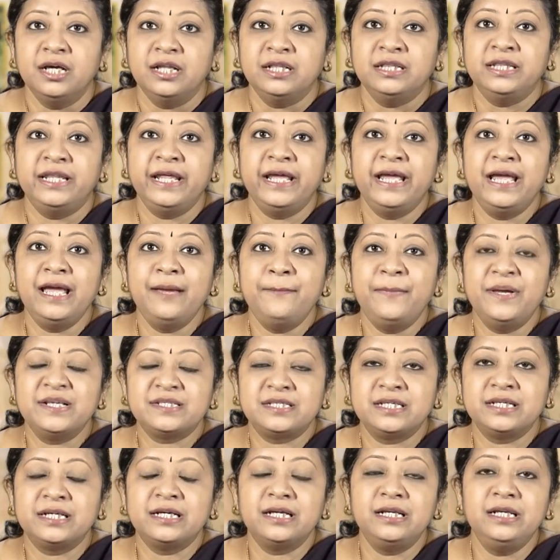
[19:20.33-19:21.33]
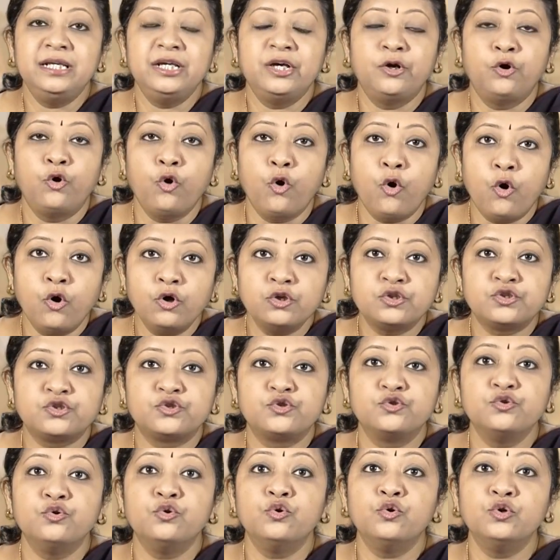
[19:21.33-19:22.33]
They basically goes
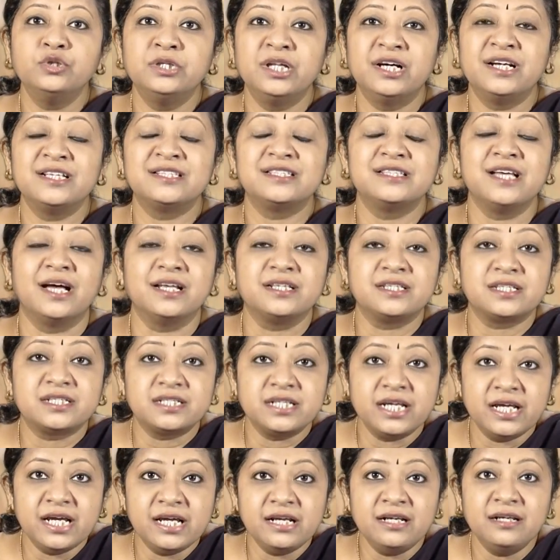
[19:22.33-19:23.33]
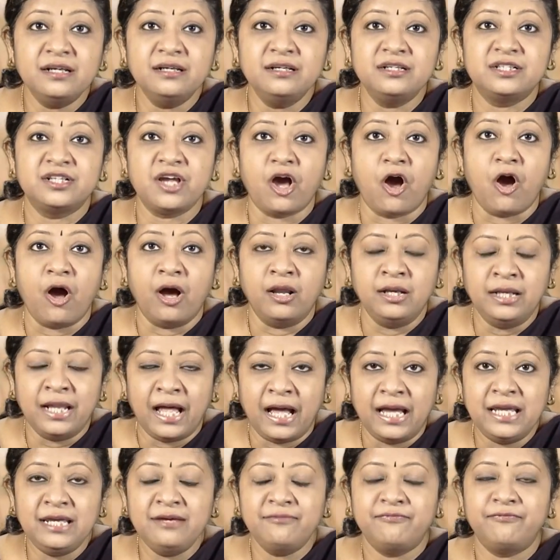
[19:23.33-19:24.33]
to the sustained
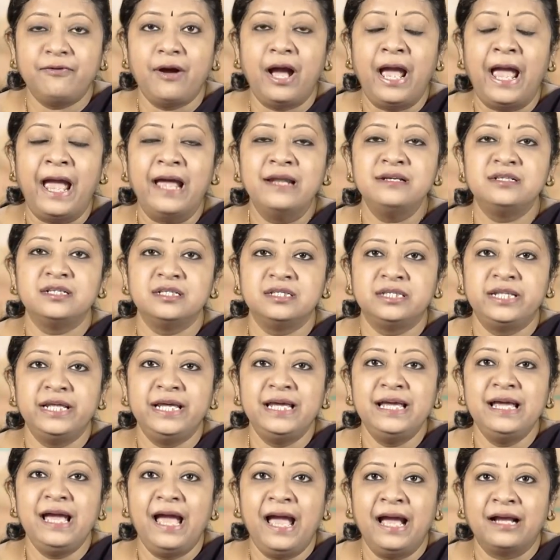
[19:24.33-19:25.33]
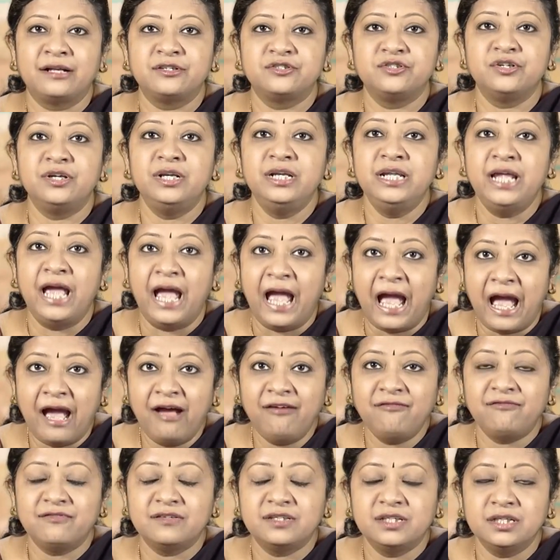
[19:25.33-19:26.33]
life, and they actually
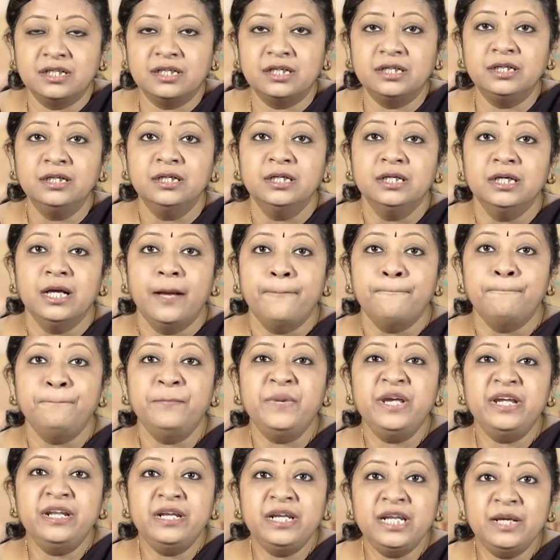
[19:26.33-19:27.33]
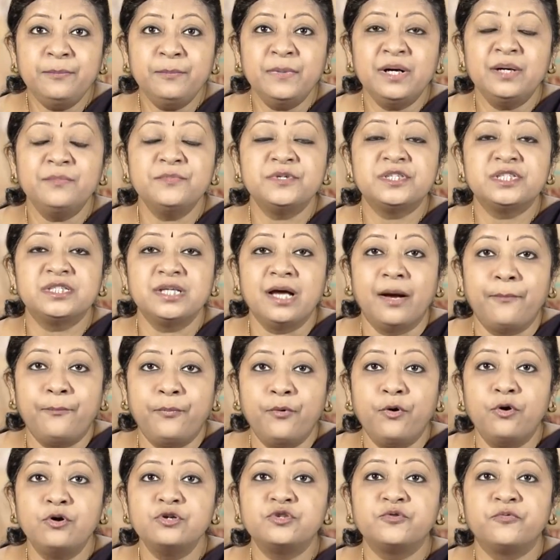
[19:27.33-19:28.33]
have the minimum
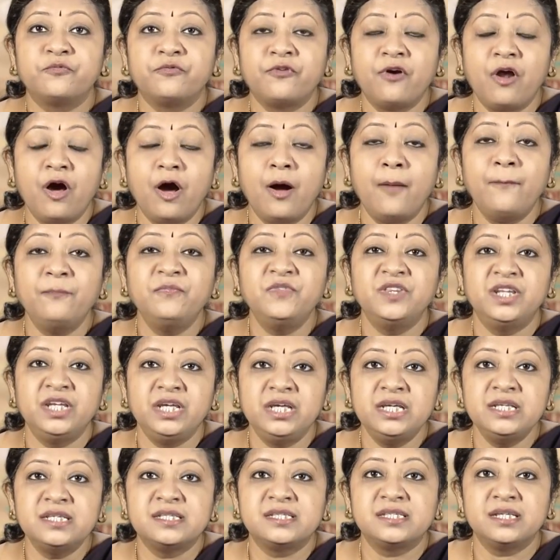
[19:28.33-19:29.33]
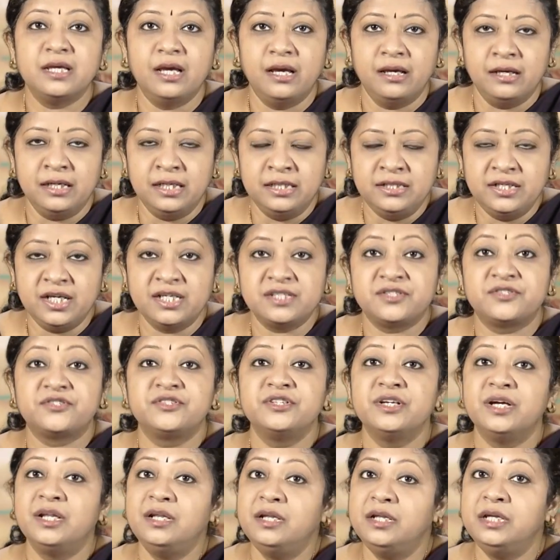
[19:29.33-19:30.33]
support from this
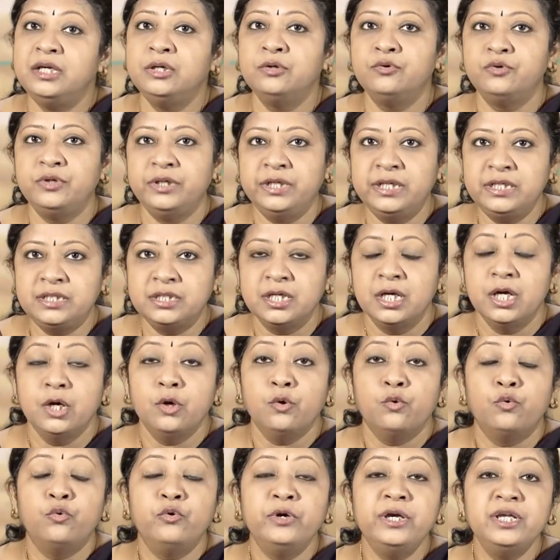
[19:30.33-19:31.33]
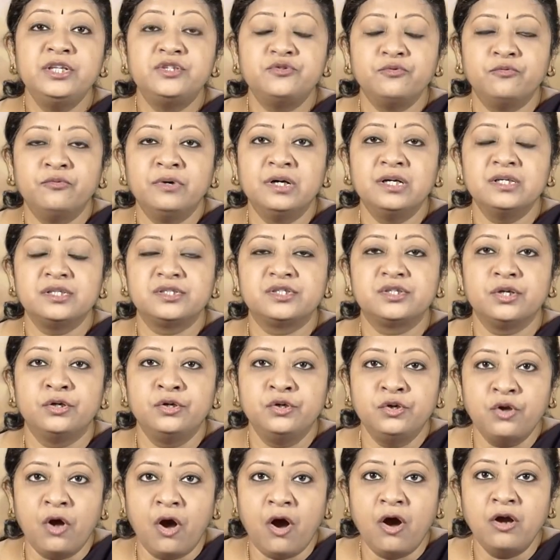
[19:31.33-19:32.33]
industrial unit, which was
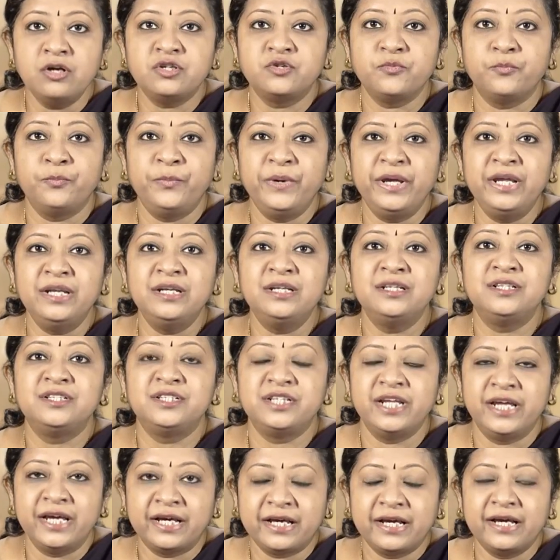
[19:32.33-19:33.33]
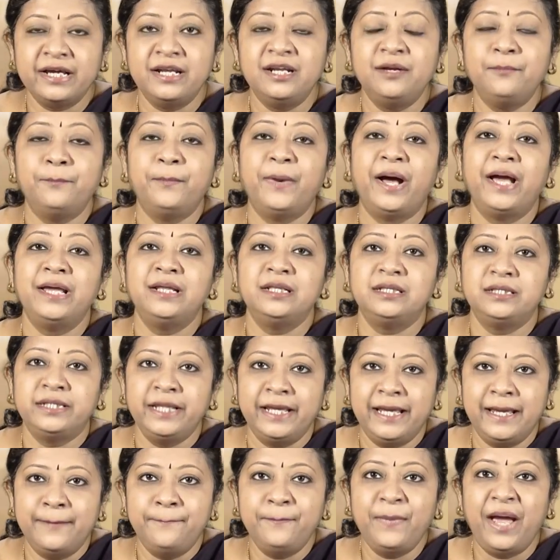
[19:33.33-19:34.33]
not been taken by
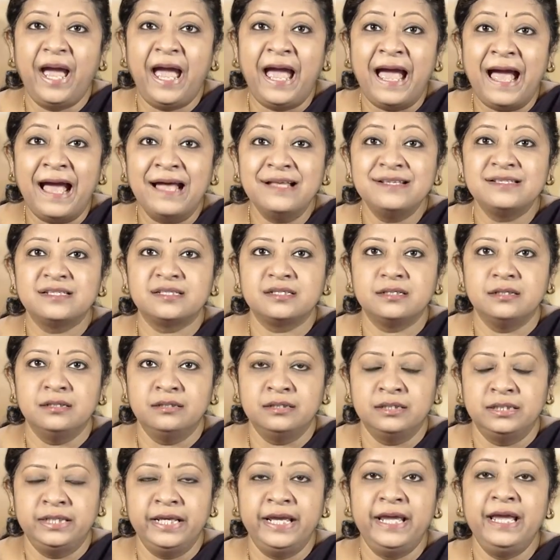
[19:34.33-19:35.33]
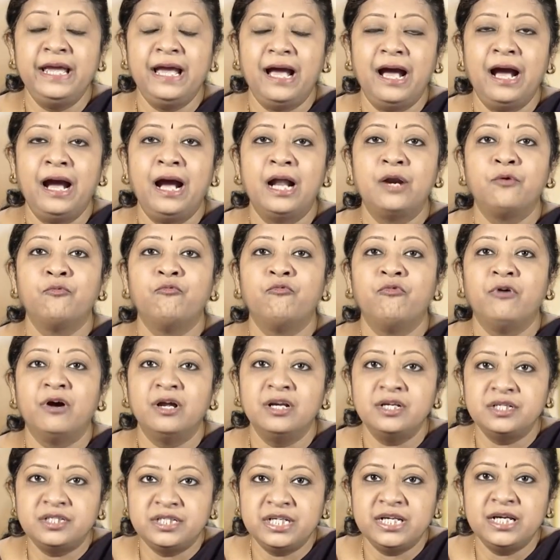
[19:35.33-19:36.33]
them, as they are
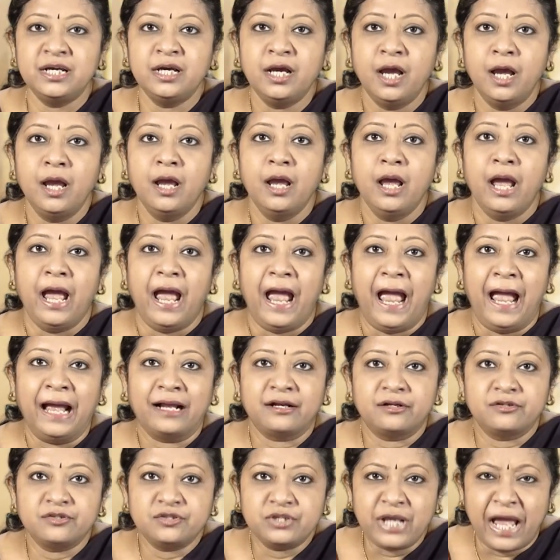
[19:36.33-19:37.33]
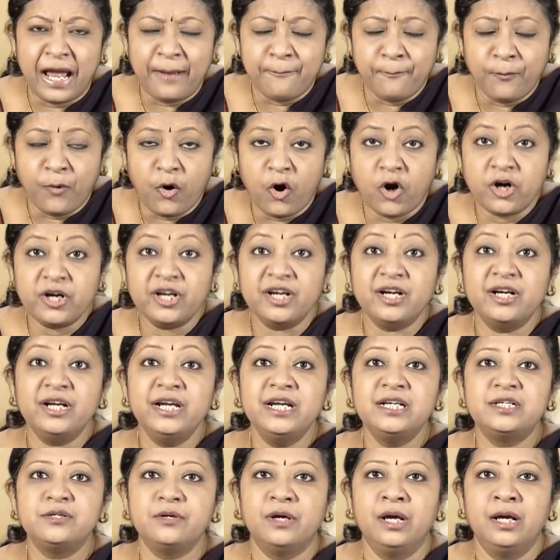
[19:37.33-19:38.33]
wanting a
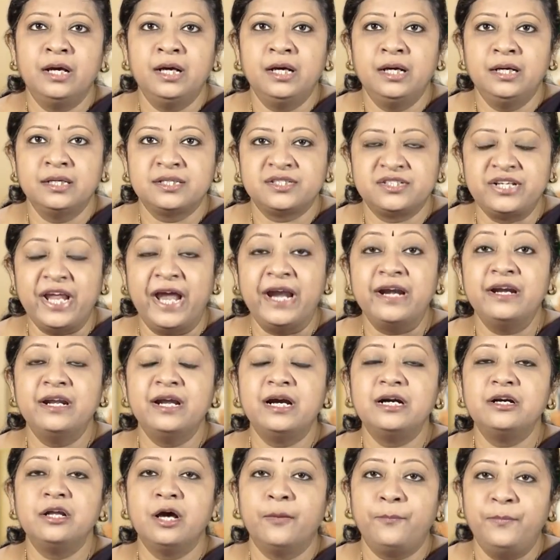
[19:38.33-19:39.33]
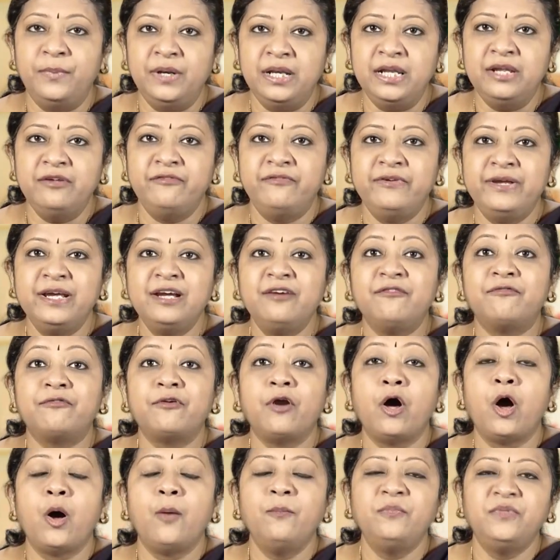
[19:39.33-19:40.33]
moderate standard of living
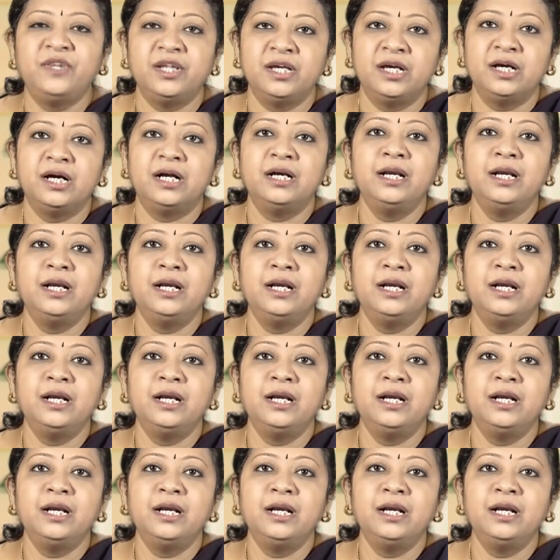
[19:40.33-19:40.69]
from their